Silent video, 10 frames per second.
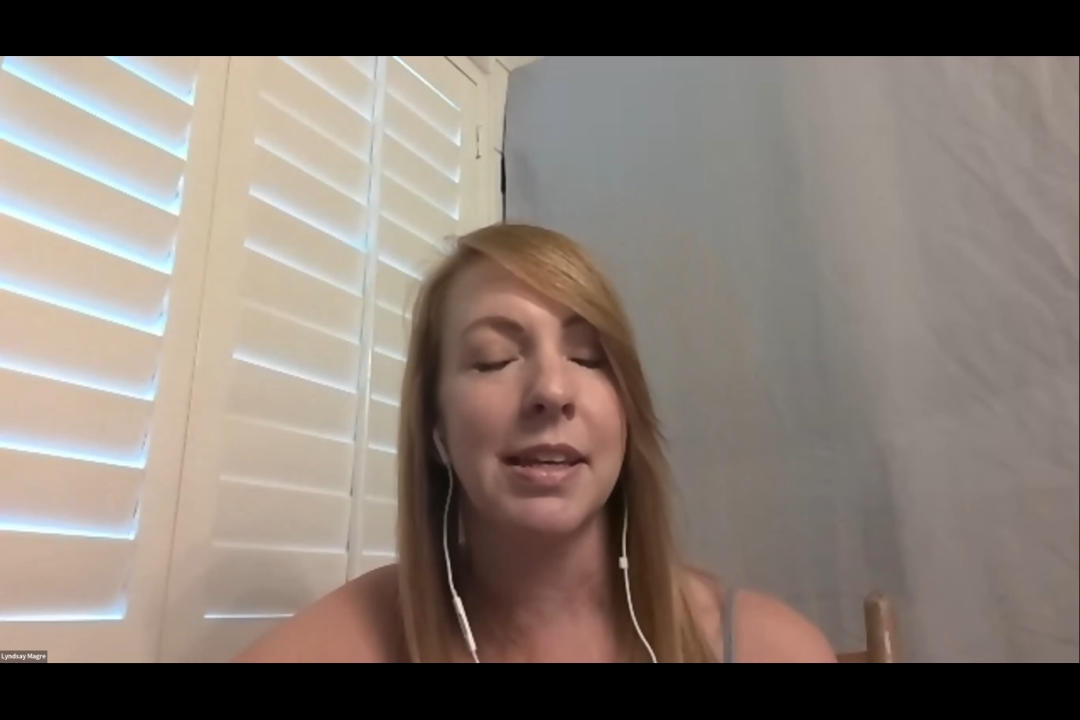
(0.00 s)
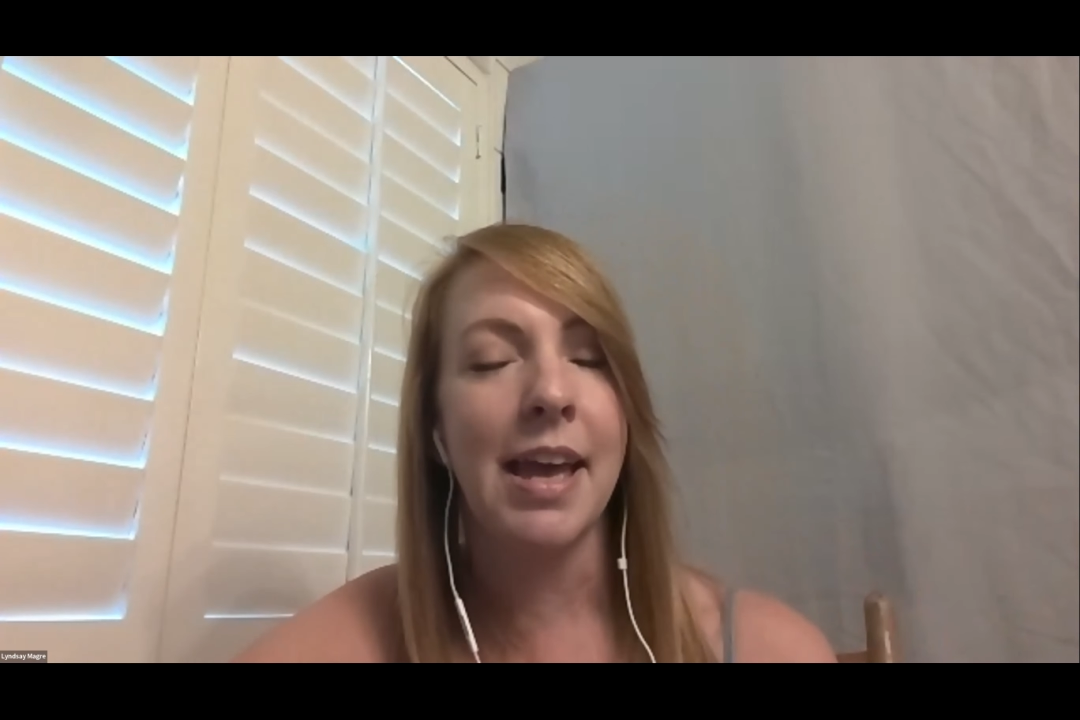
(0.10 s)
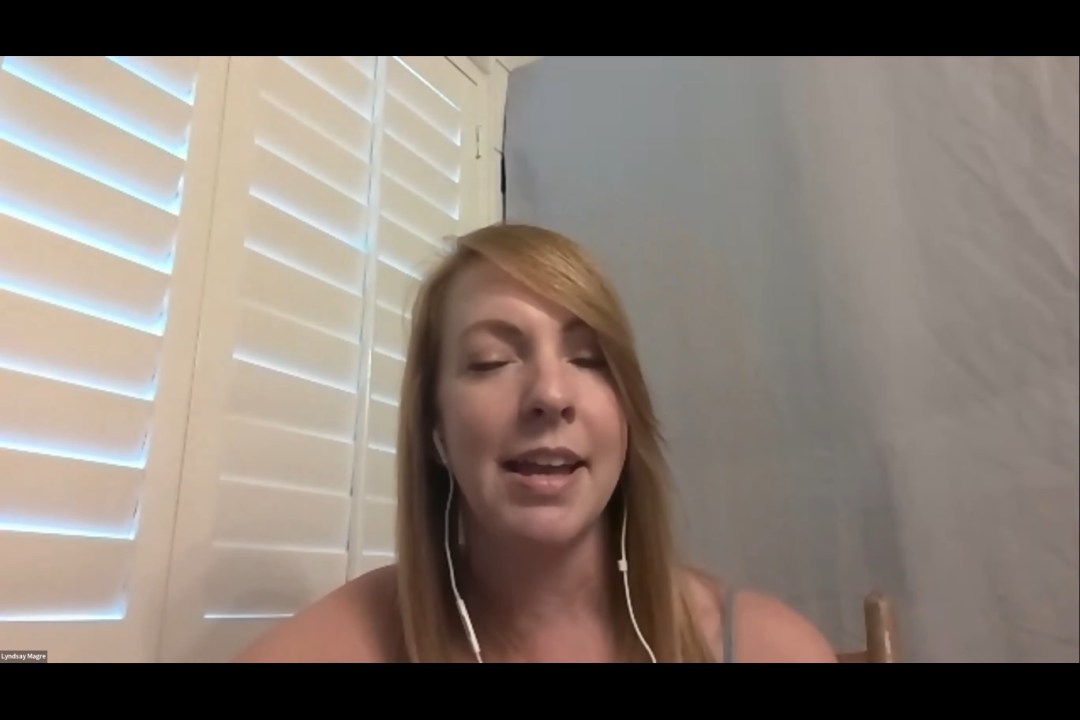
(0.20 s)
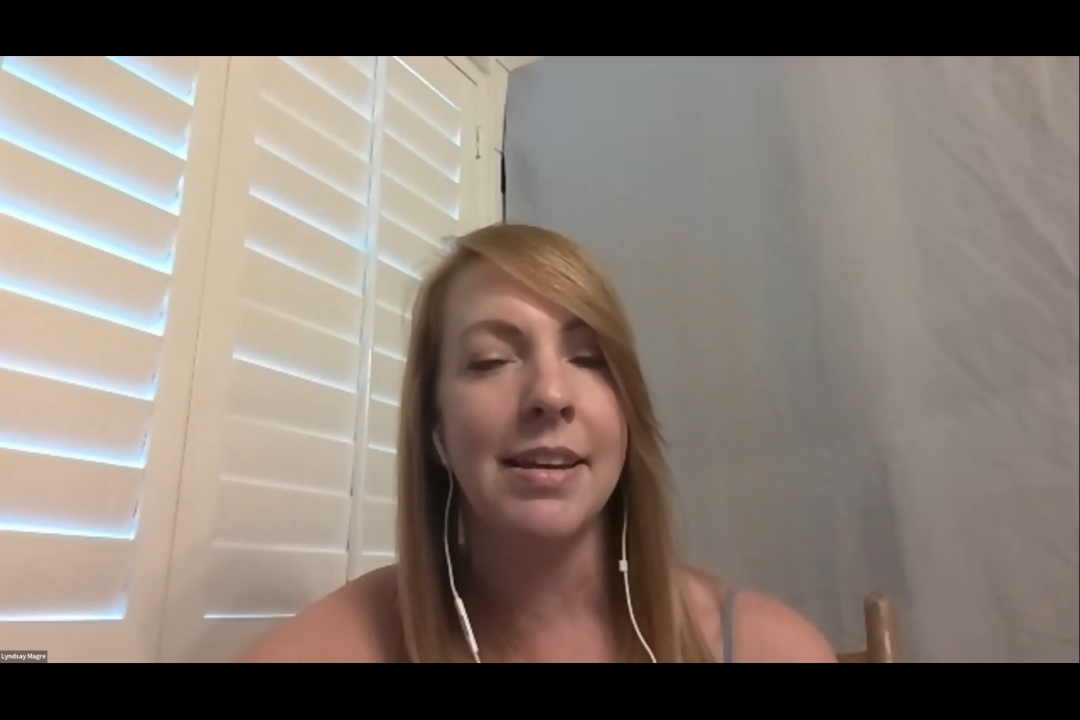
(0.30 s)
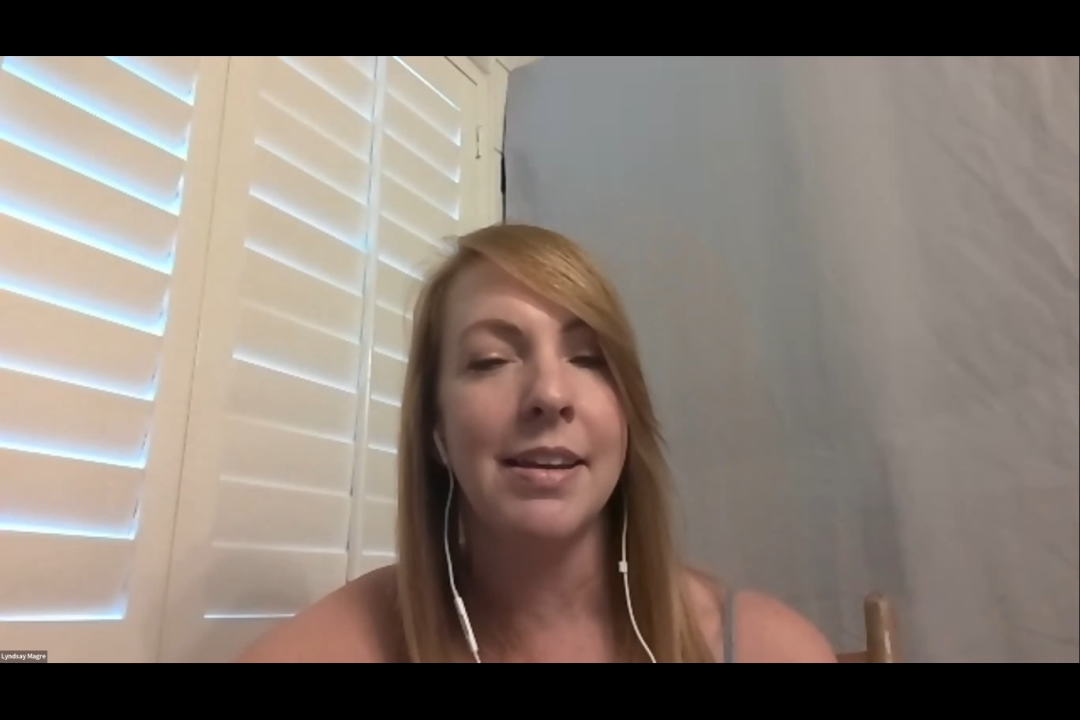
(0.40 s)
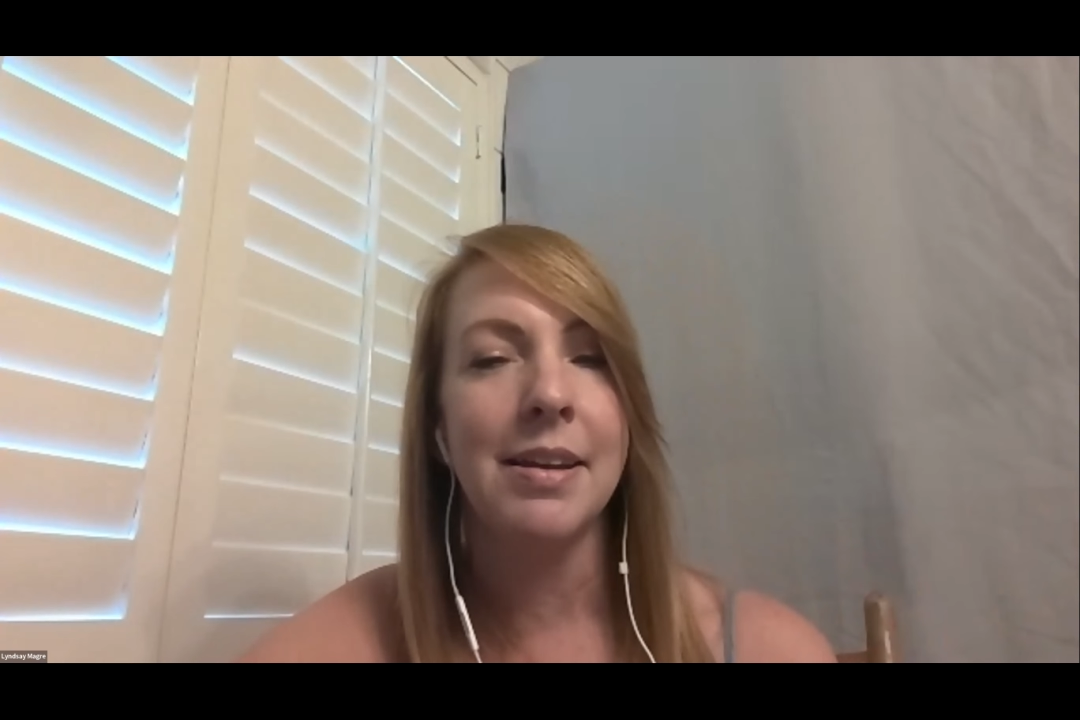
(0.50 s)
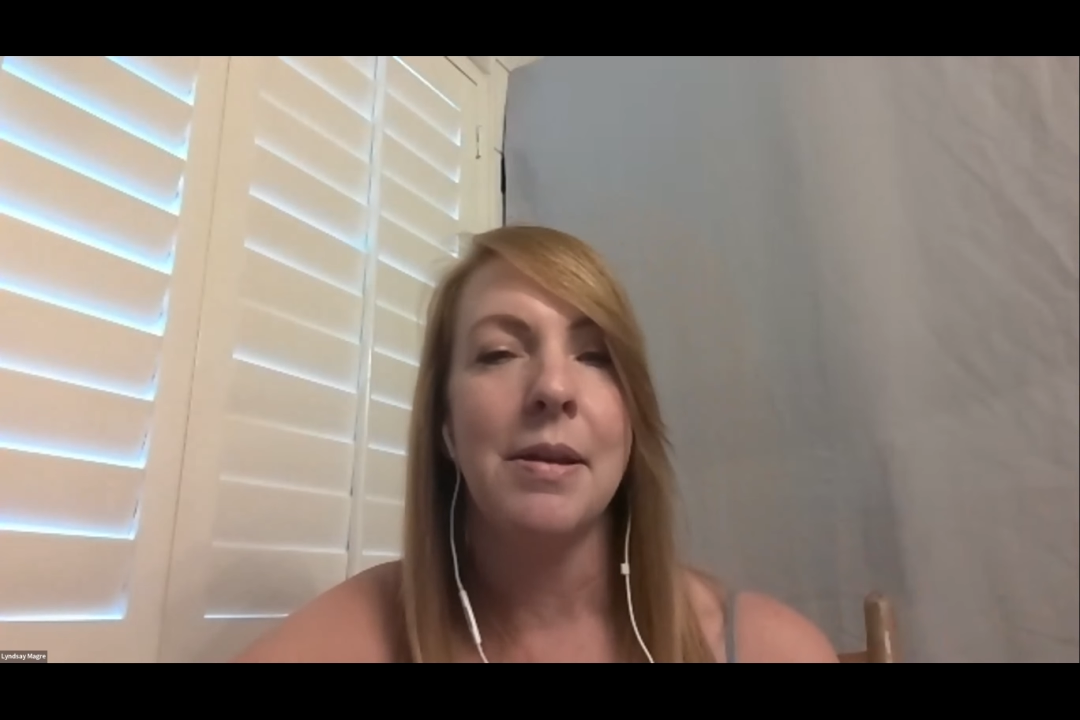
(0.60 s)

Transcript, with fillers: again.